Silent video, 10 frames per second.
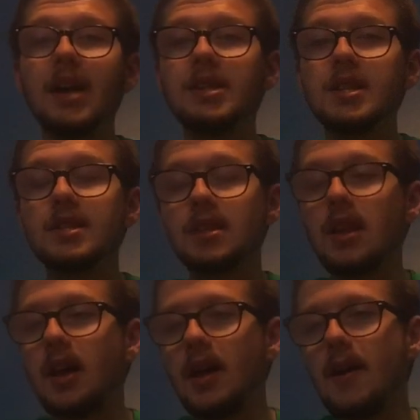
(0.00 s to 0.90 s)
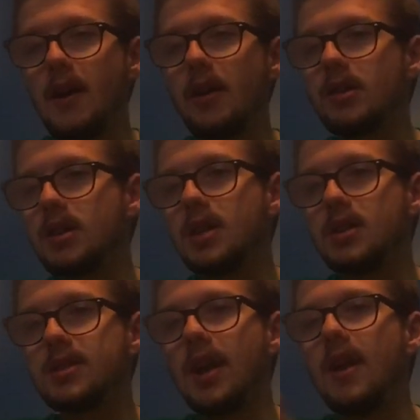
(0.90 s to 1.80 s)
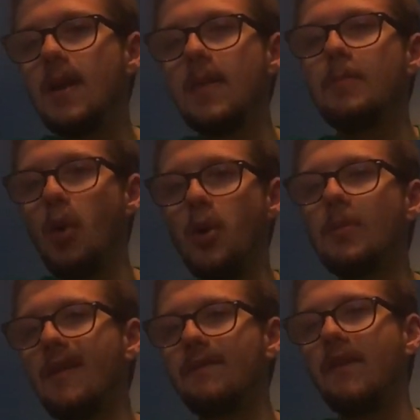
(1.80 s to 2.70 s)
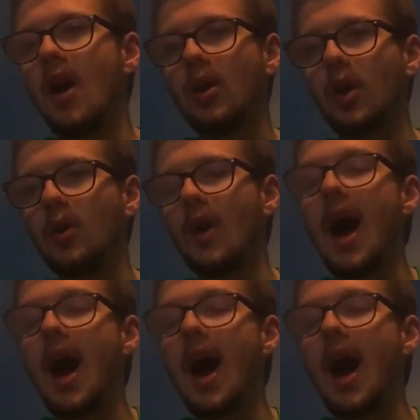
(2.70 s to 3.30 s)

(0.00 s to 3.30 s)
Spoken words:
just the Pokemon following you.